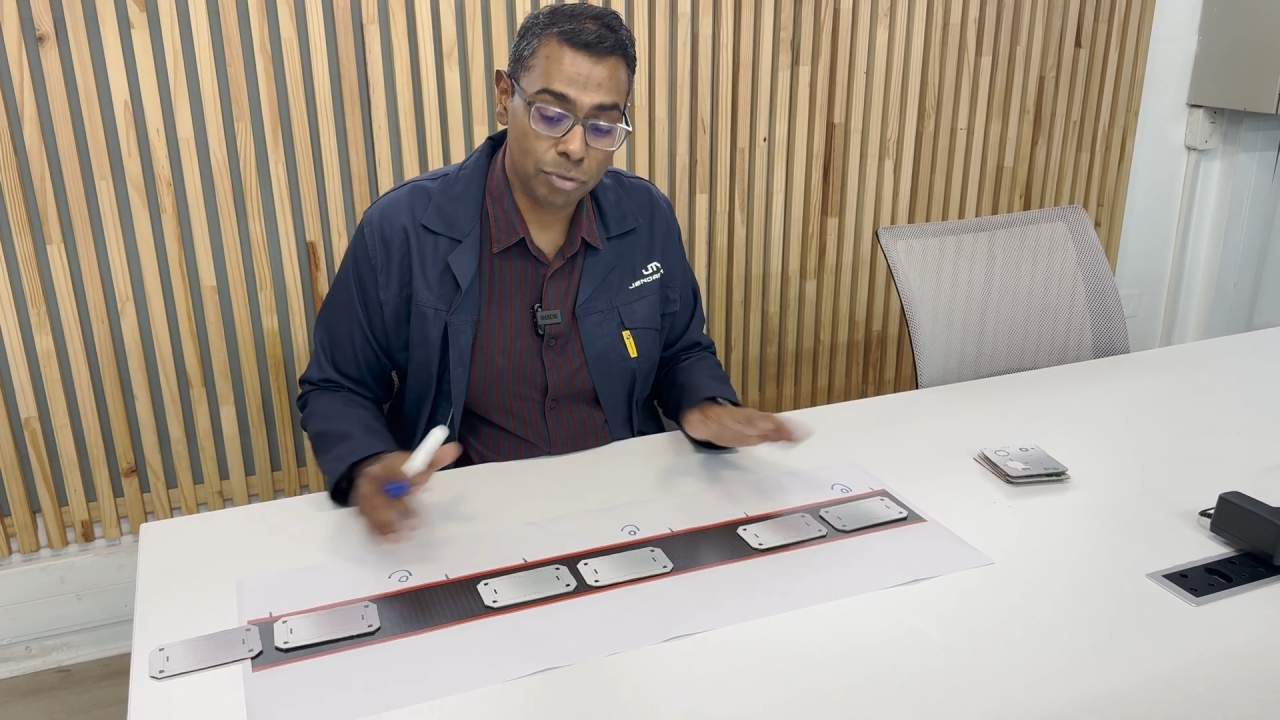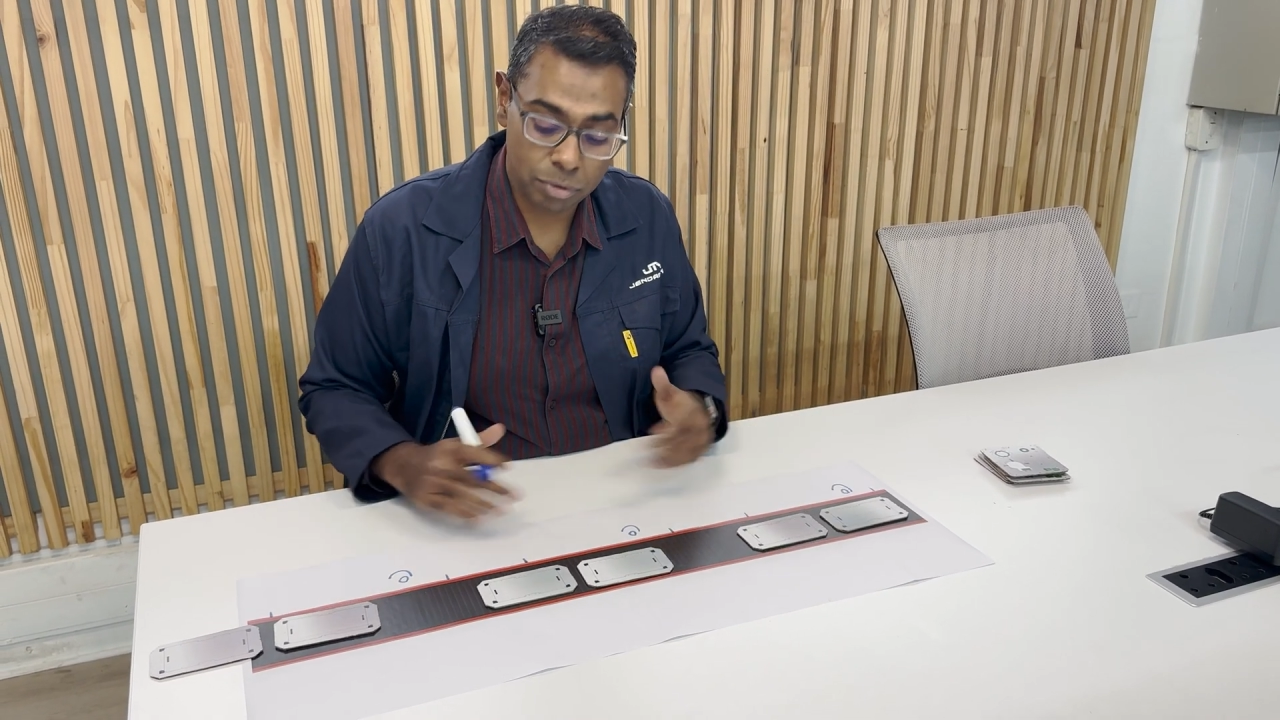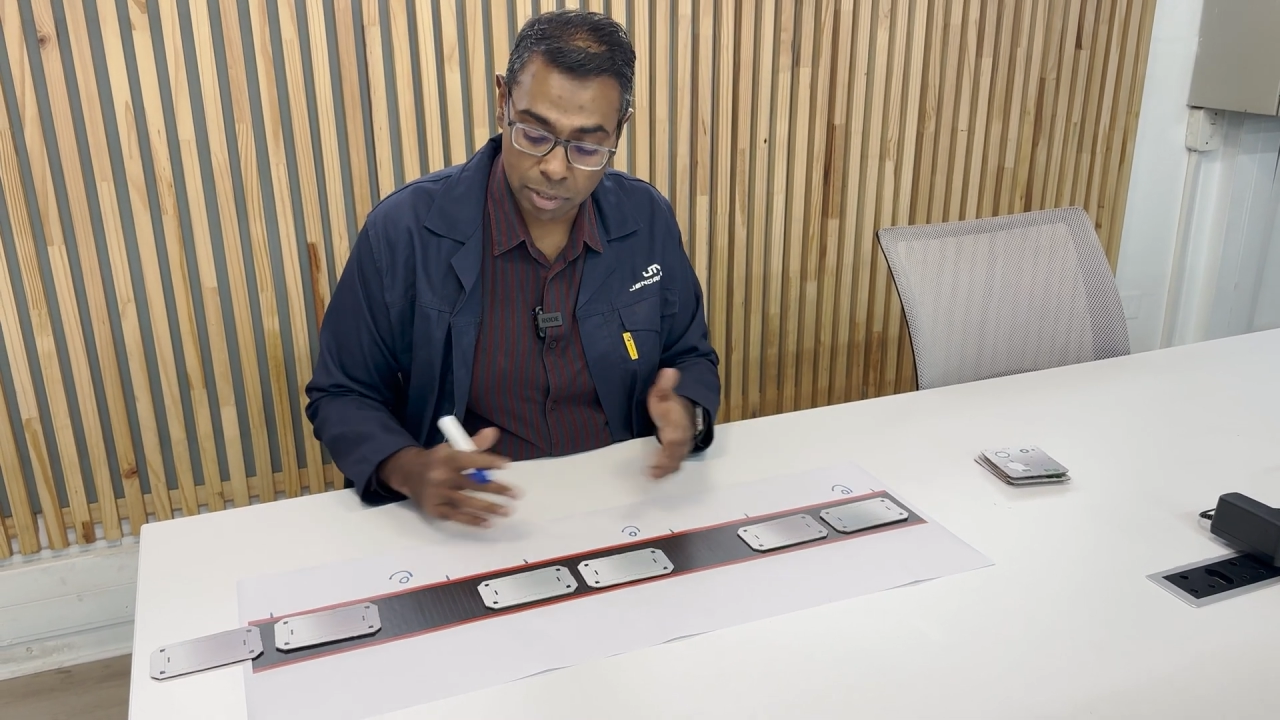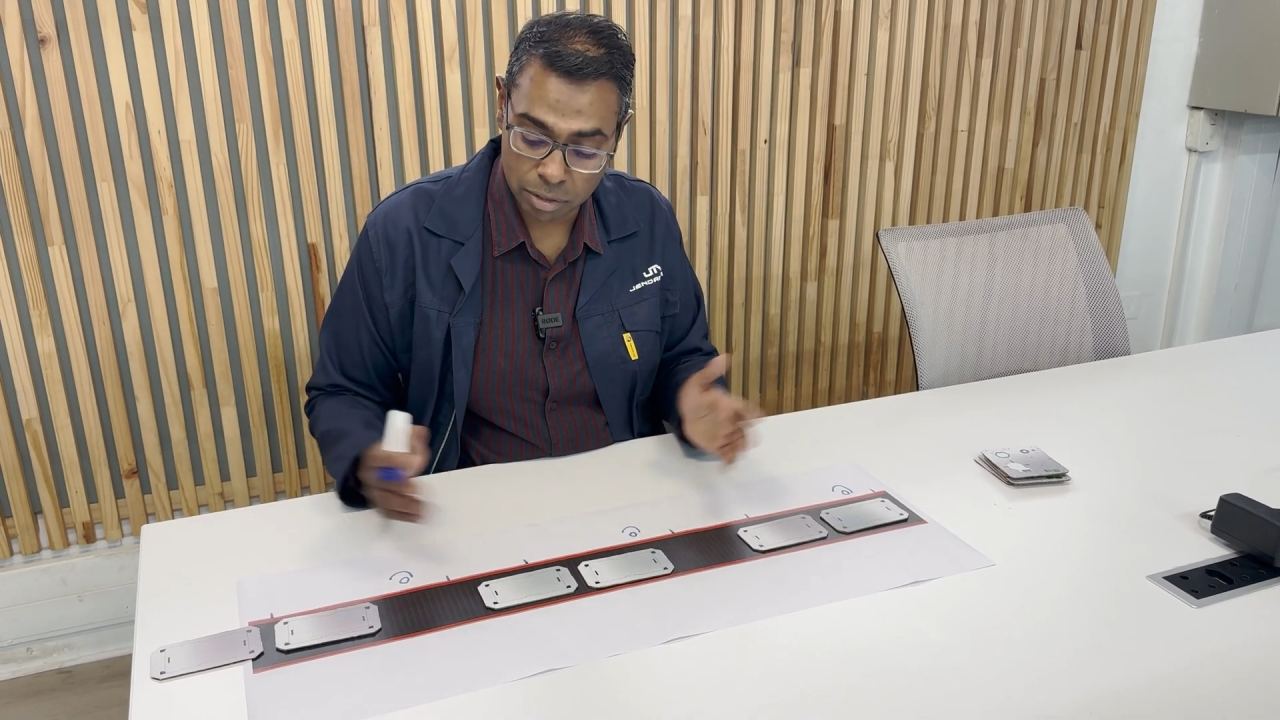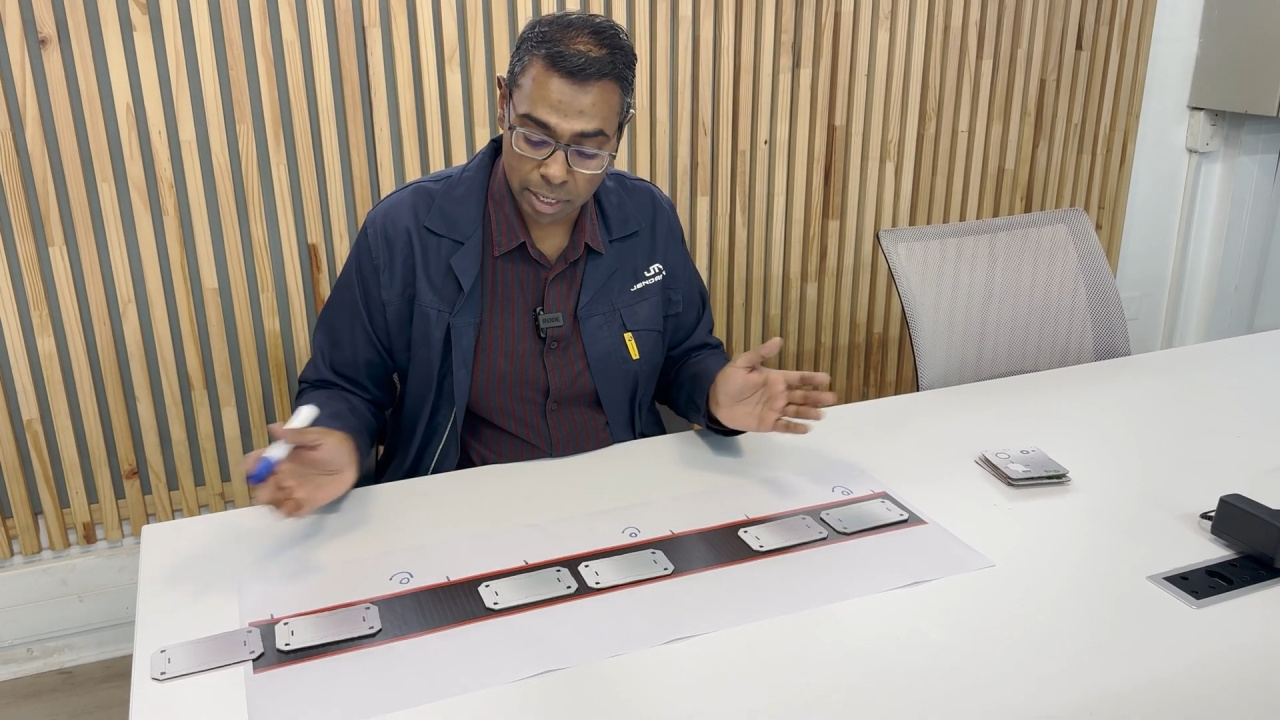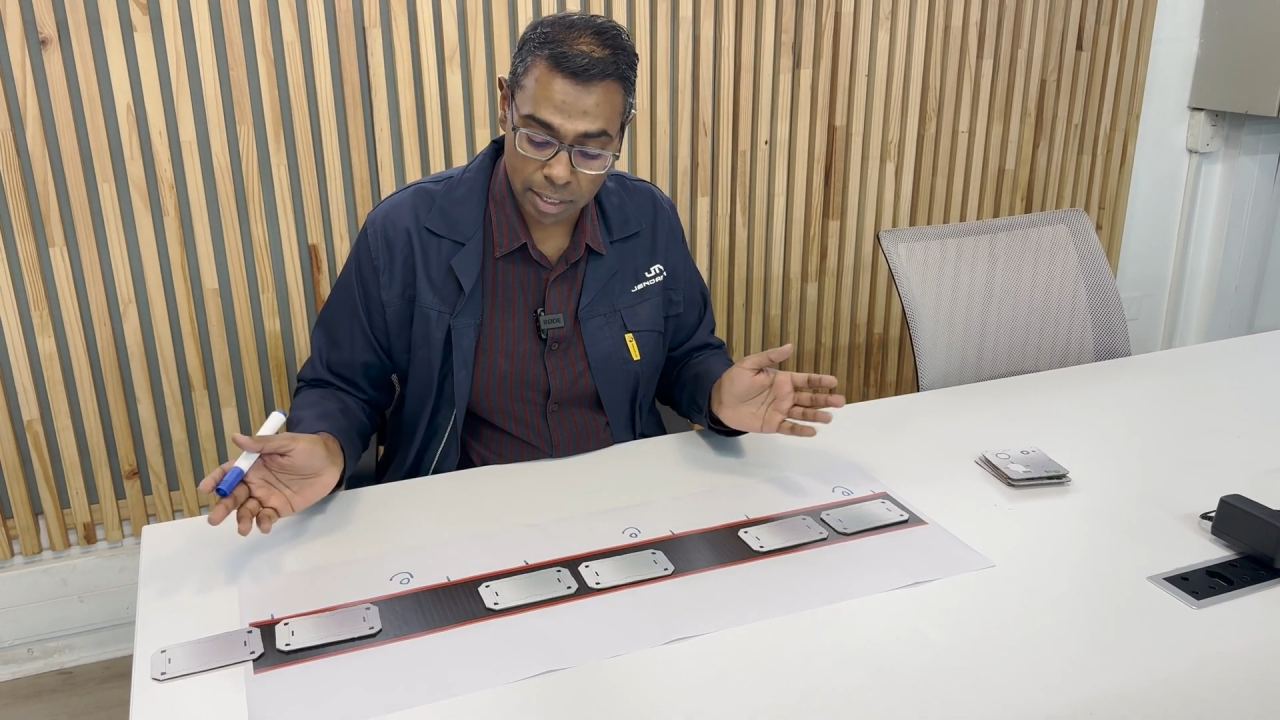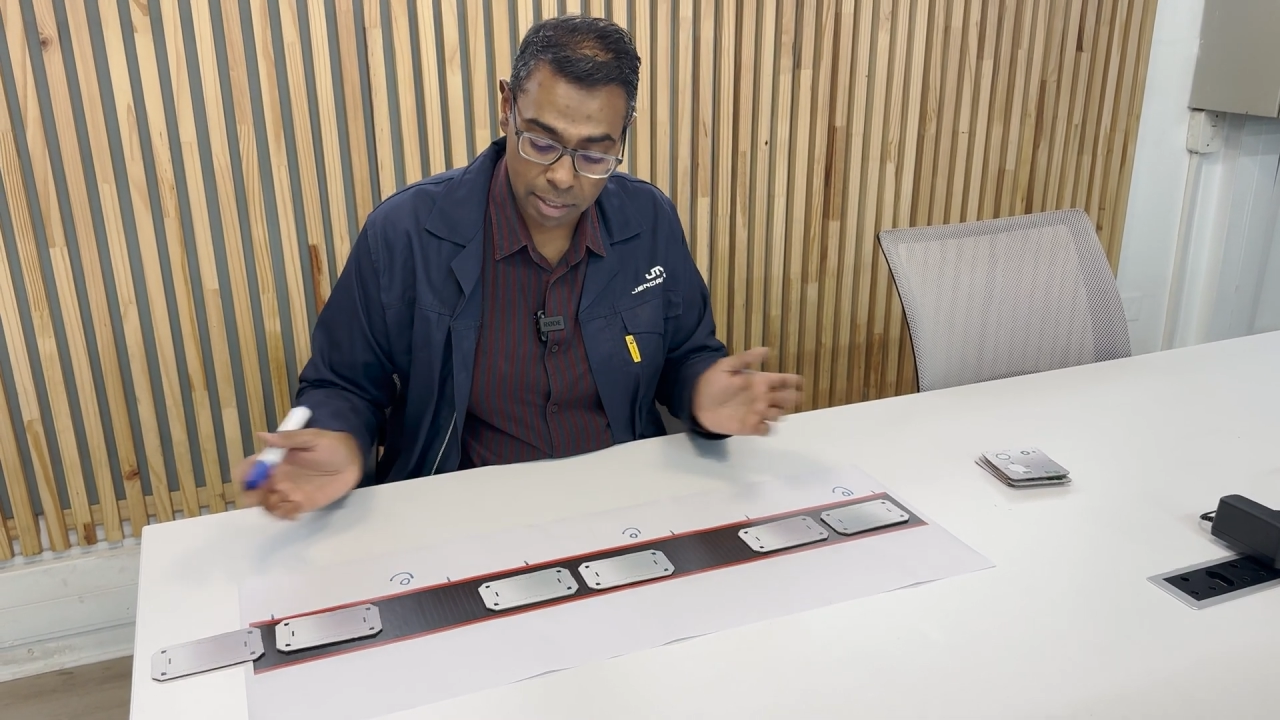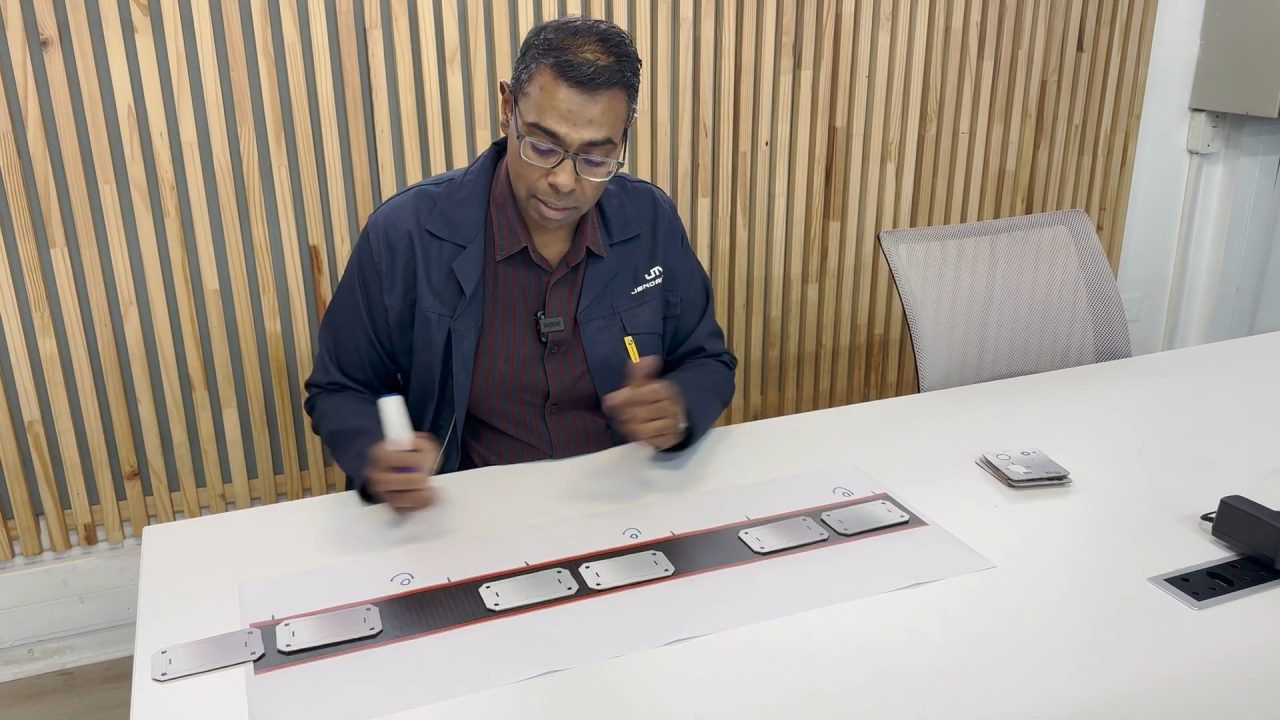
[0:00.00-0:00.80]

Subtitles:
to say